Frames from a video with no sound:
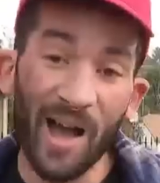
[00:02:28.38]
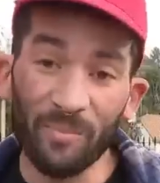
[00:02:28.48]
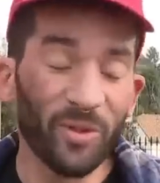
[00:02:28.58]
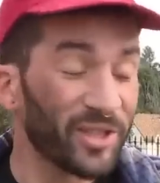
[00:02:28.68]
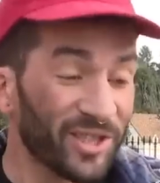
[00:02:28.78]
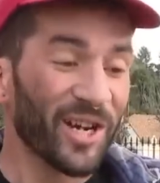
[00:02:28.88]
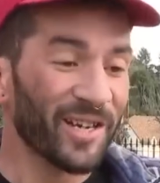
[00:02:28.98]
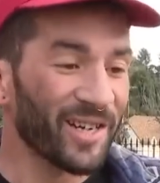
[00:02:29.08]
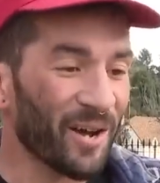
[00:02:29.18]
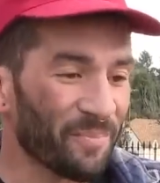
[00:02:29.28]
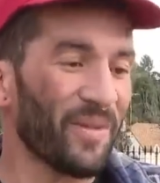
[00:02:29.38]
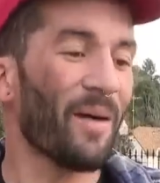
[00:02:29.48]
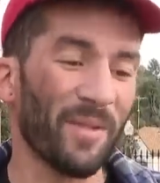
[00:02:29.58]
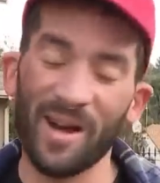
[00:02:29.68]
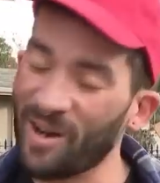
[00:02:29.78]
I'm really shaken up.
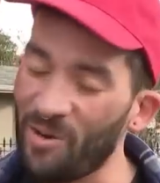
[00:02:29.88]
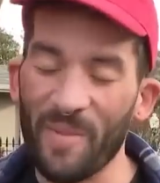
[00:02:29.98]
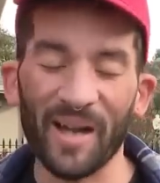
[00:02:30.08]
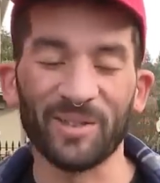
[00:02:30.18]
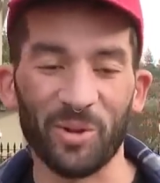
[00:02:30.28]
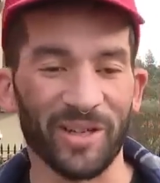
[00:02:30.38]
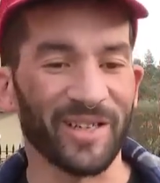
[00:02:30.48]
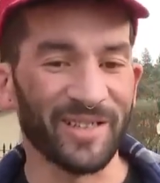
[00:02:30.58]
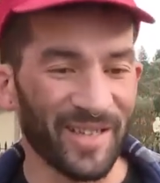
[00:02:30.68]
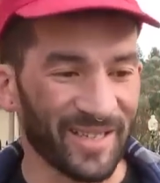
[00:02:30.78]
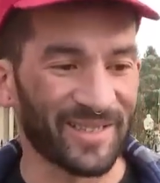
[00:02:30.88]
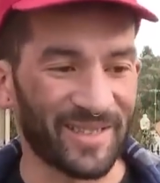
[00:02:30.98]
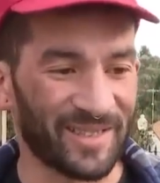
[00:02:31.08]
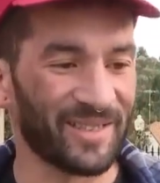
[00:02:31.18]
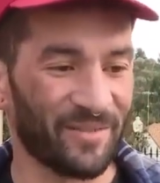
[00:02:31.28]
I'm not going back to work.
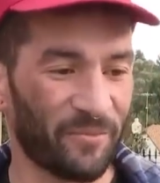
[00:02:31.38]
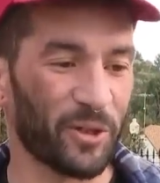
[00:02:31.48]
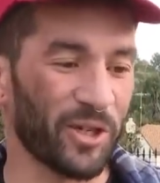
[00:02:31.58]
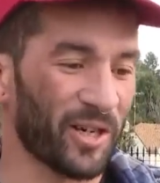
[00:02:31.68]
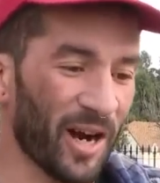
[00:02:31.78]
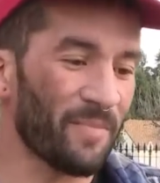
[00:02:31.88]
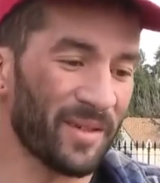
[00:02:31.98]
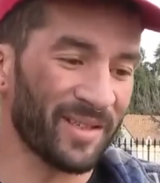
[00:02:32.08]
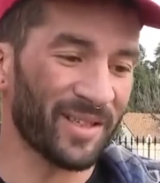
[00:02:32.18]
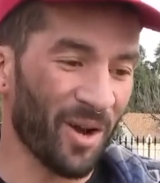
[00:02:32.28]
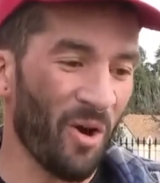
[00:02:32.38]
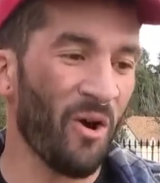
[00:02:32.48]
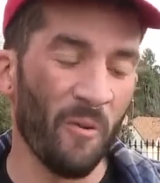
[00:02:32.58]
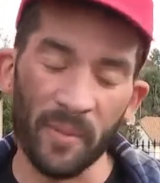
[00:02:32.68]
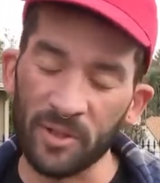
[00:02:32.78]
That's for sure. I'm going to go
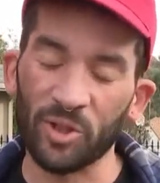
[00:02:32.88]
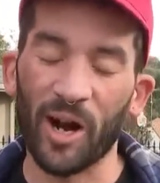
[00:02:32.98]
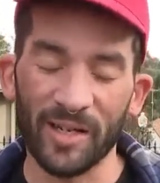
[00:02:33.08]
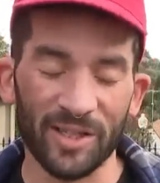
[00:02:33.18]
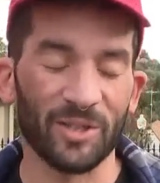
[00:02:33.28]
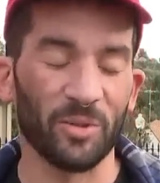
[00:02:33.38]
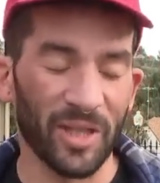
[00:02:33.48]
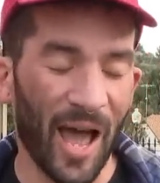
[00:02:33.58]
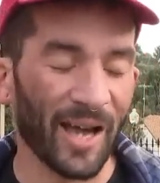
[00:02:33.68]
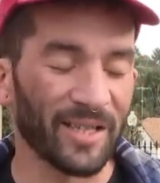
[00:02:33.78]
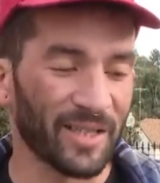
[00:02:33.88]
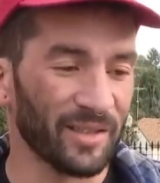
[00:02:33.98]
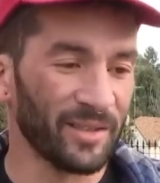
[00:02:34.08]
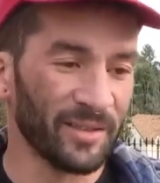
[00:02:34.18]
home and try to just relax.